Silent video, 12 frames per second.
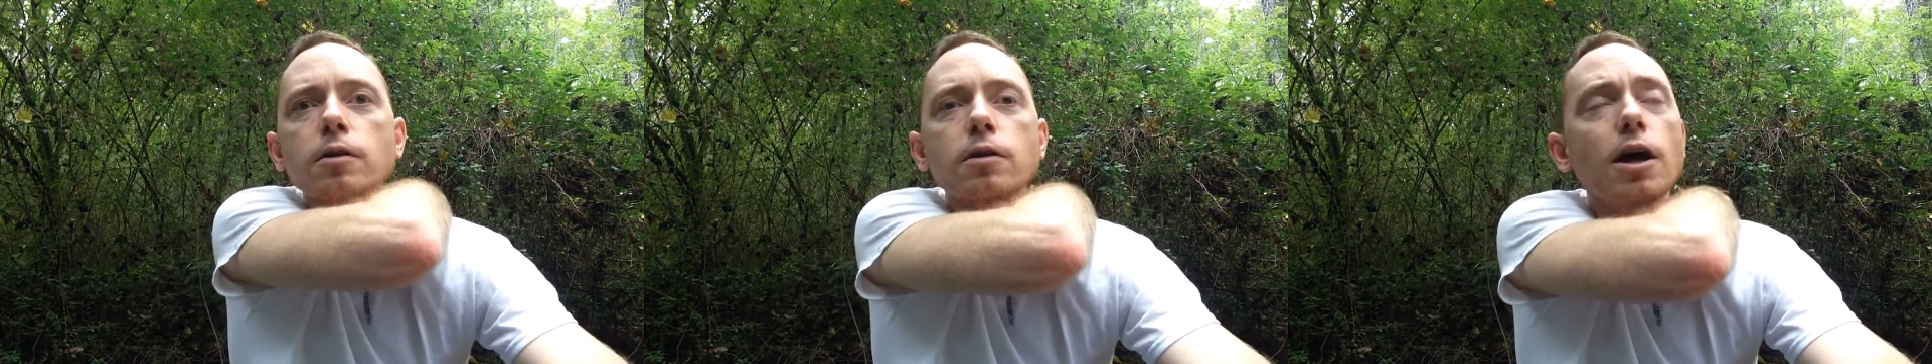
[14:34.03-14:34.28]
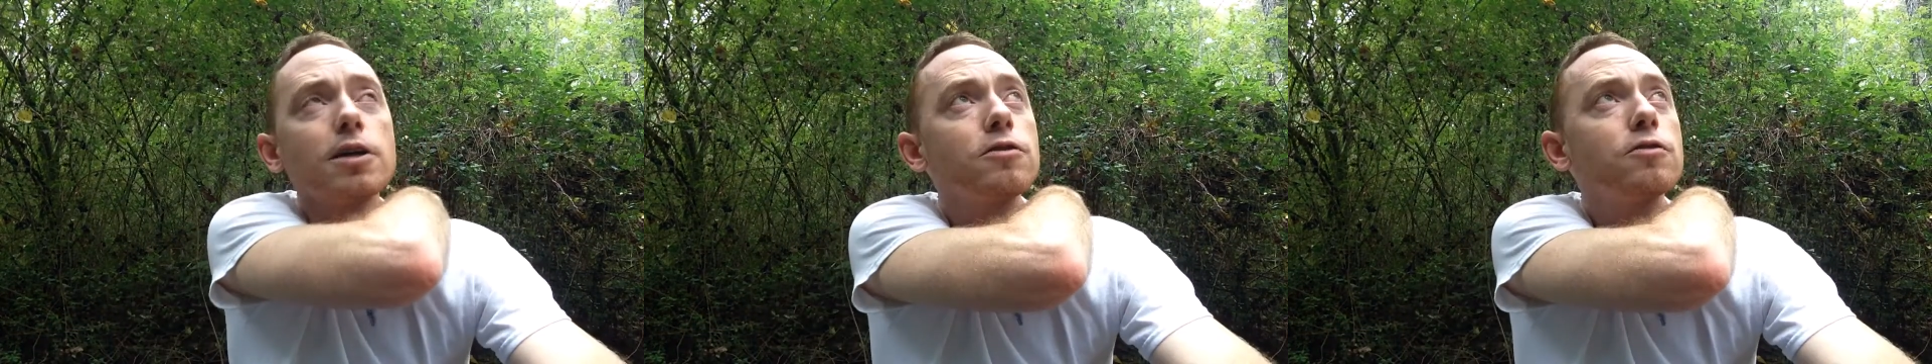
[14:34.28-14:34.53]

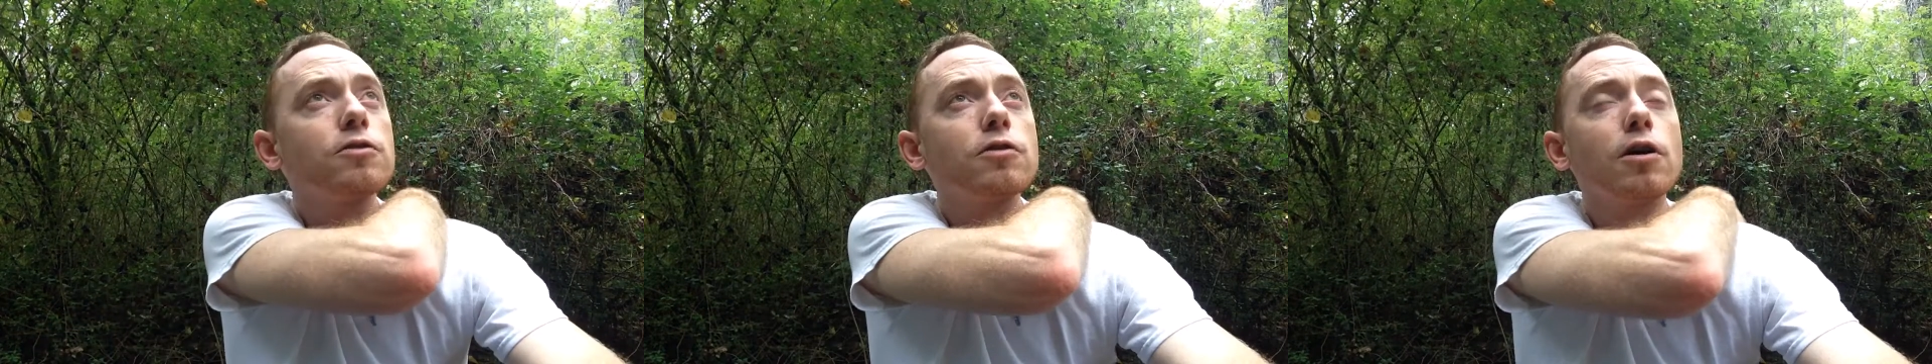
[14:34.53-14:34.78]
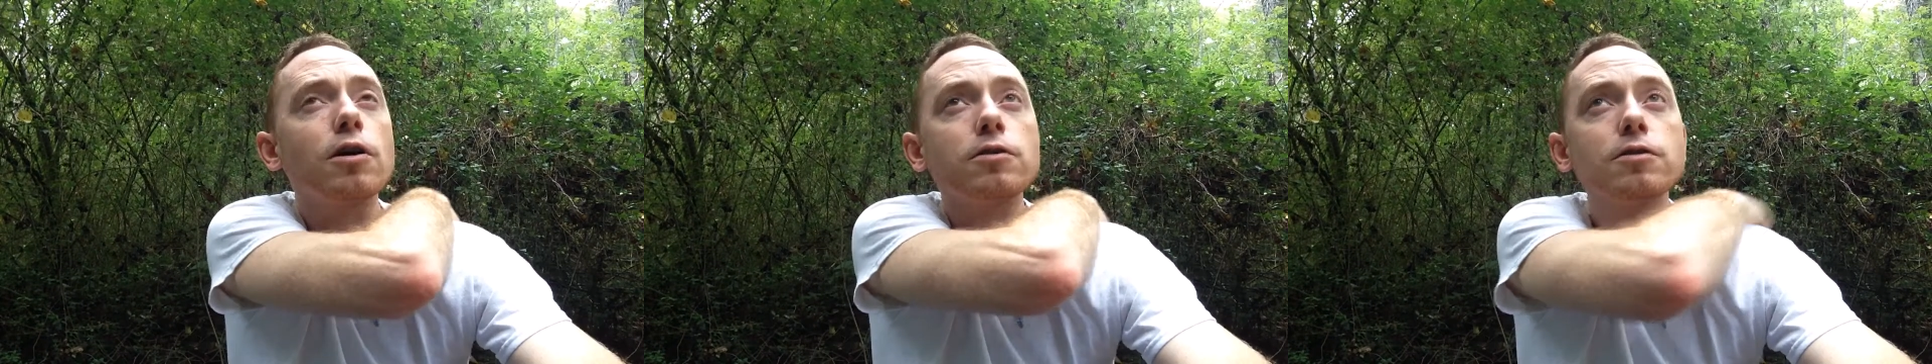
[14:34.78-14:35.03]
lots of
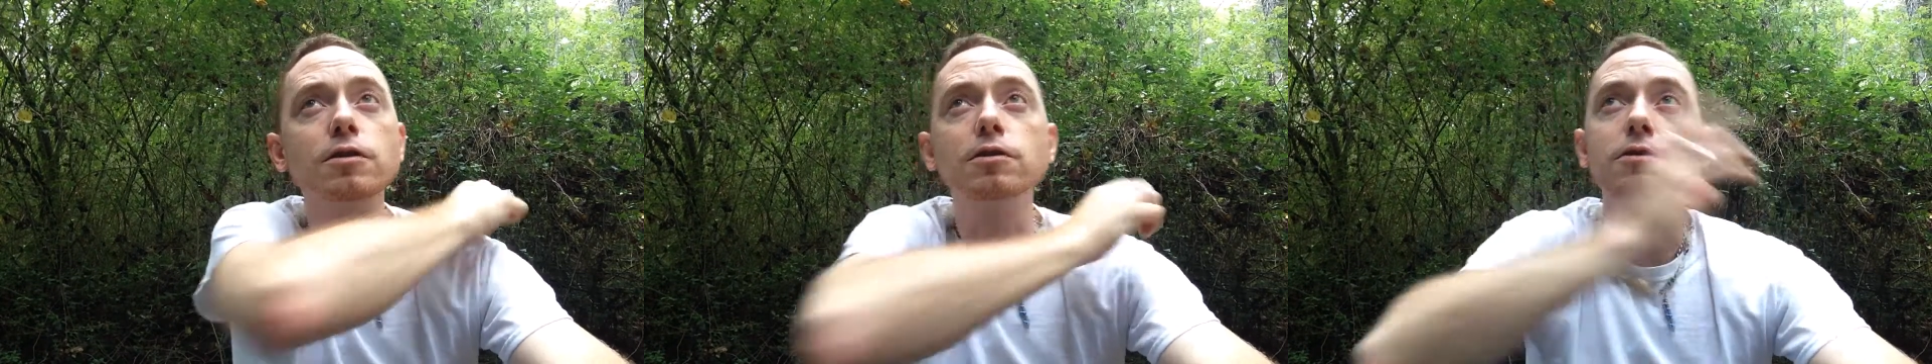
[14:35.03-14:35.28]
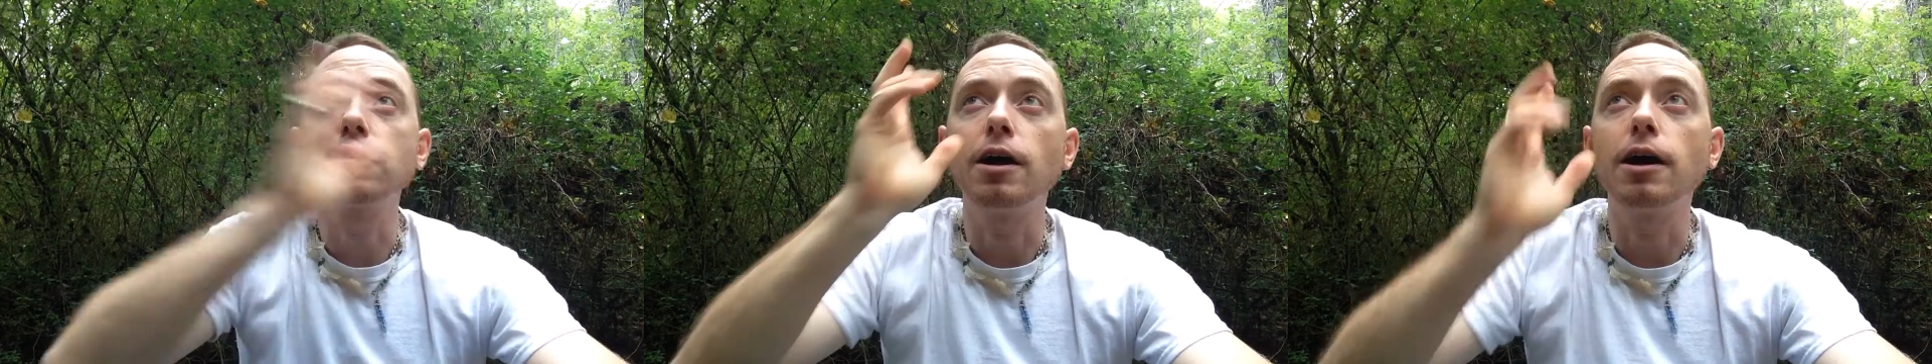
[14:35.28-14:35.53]
stars in the
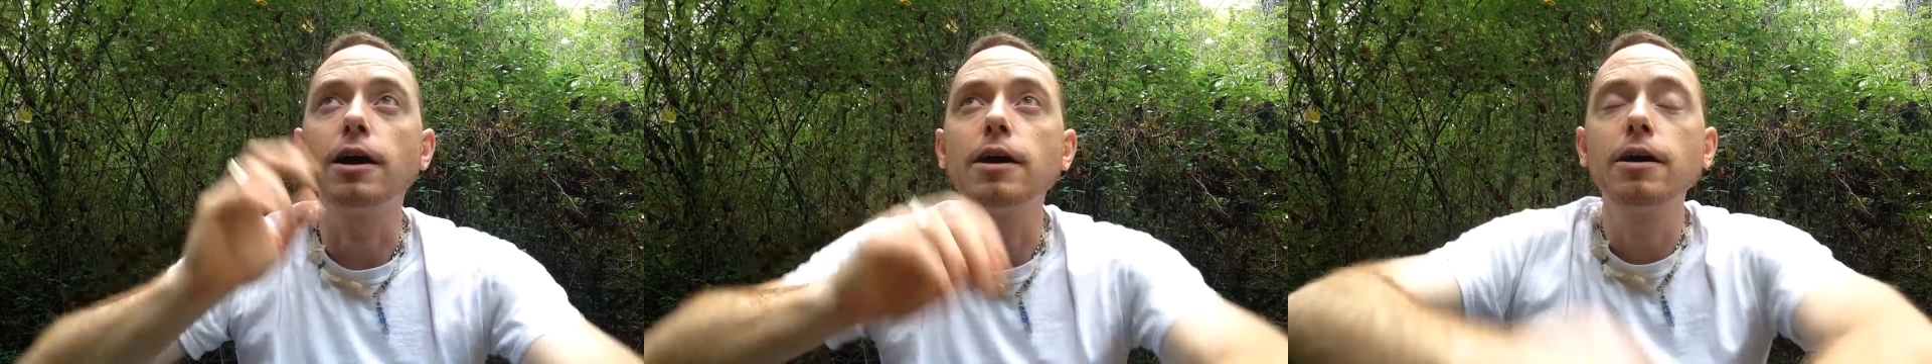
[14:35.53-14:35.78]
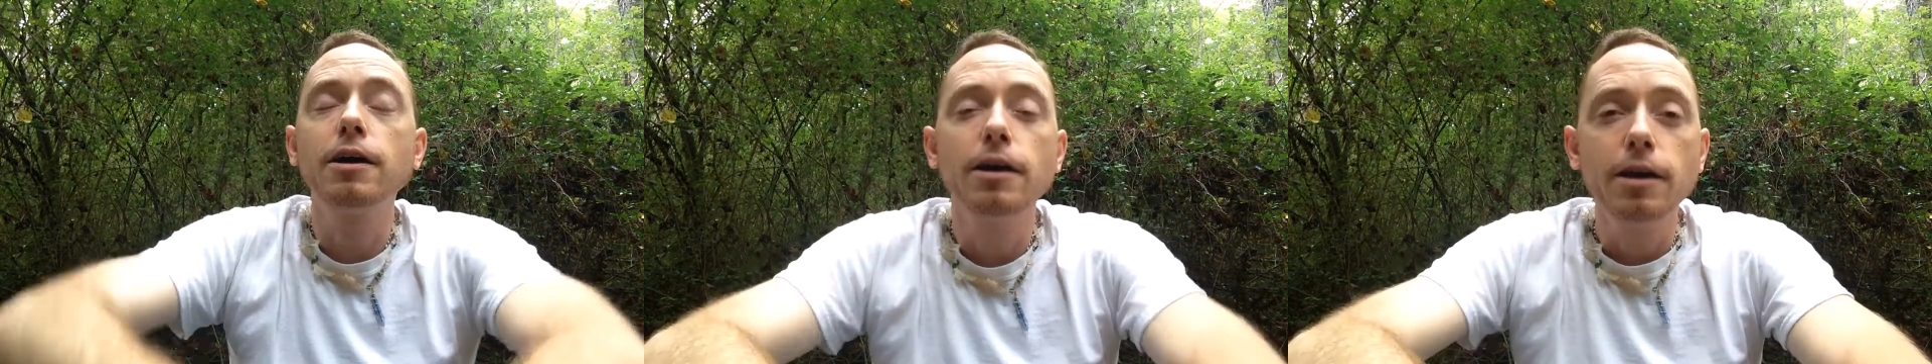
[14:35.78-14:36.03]
sky.
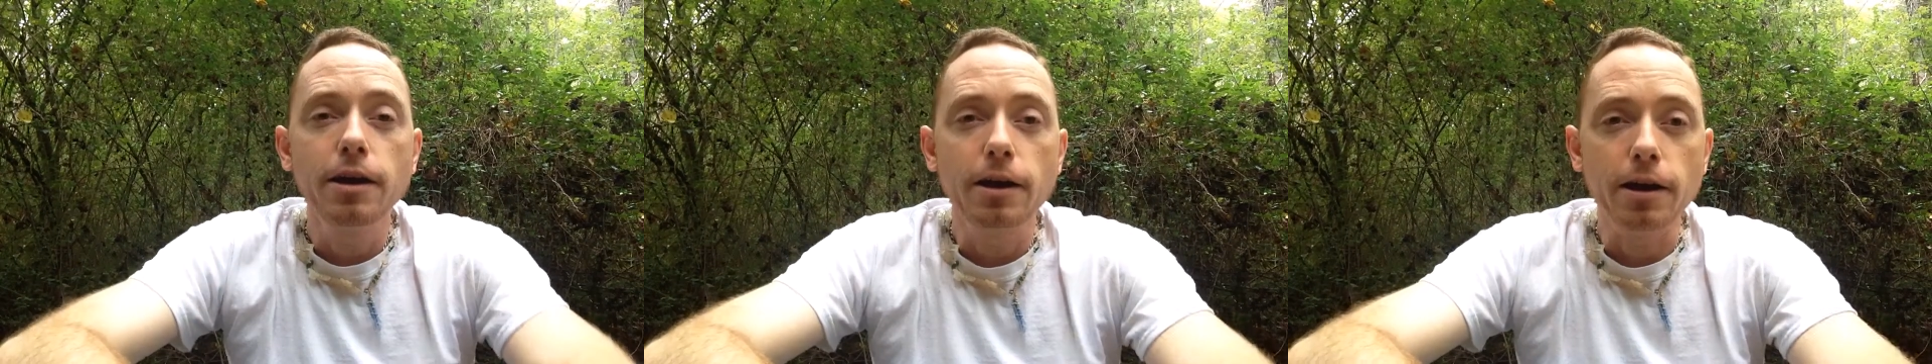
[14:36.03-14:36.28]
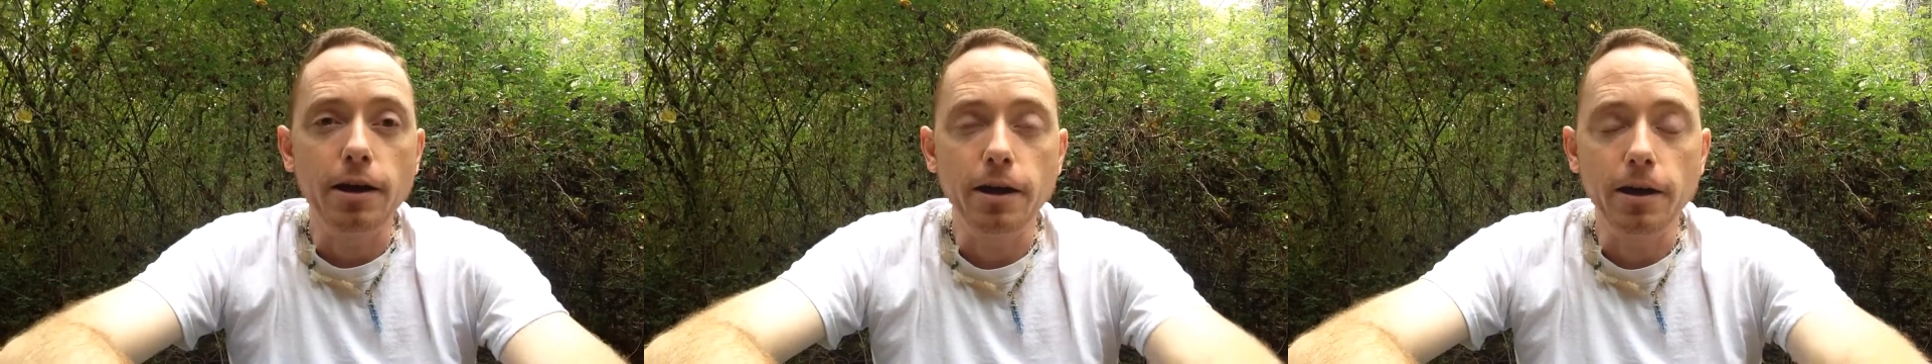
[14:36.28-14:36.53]

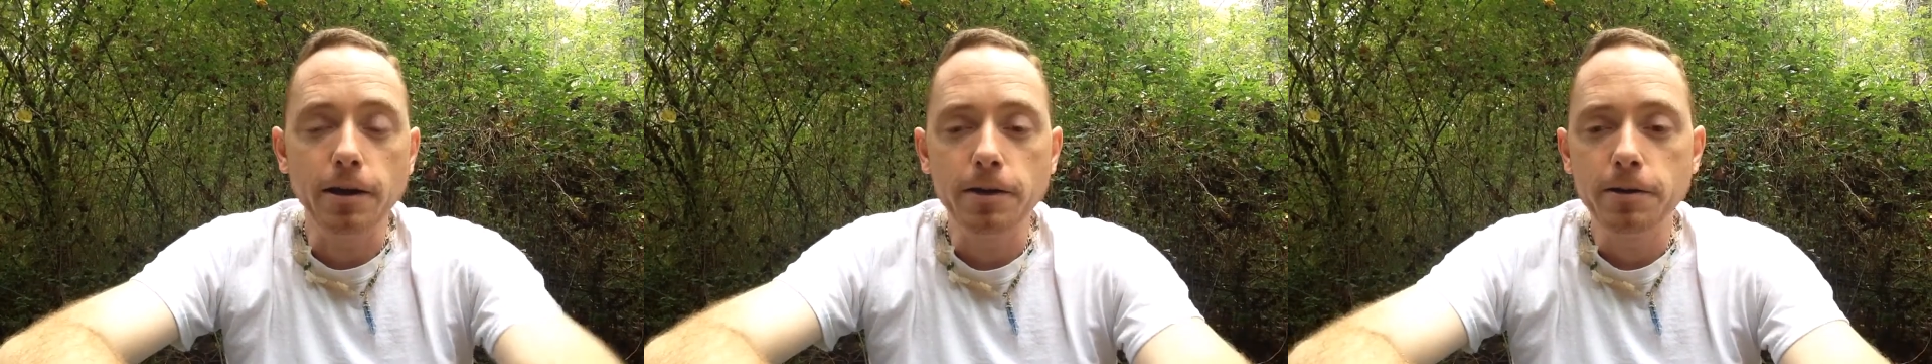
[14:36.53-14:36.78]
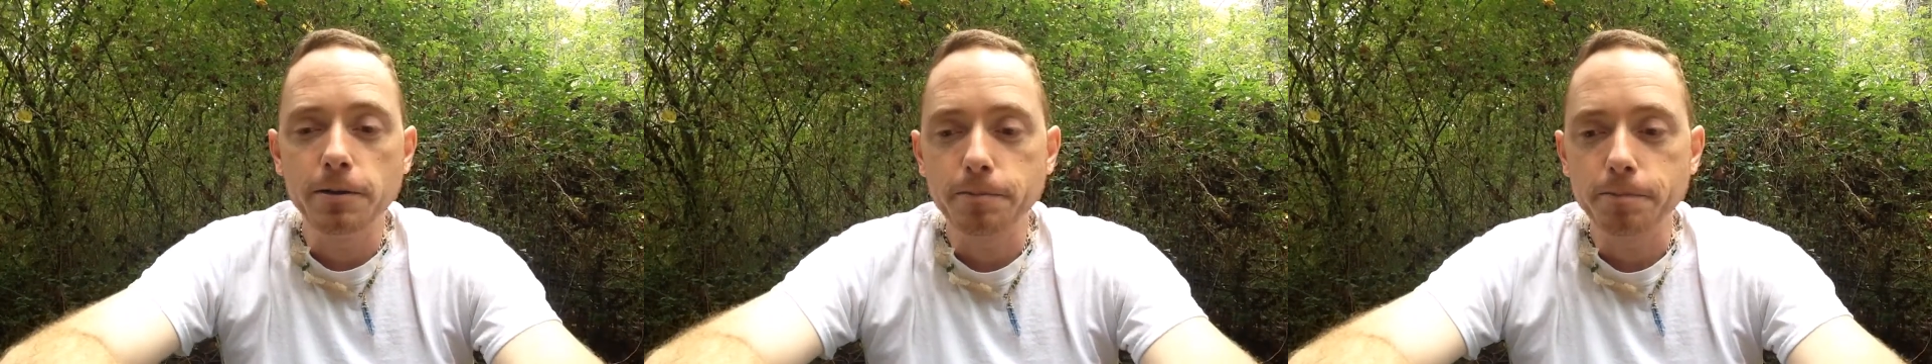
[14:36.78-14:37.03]
And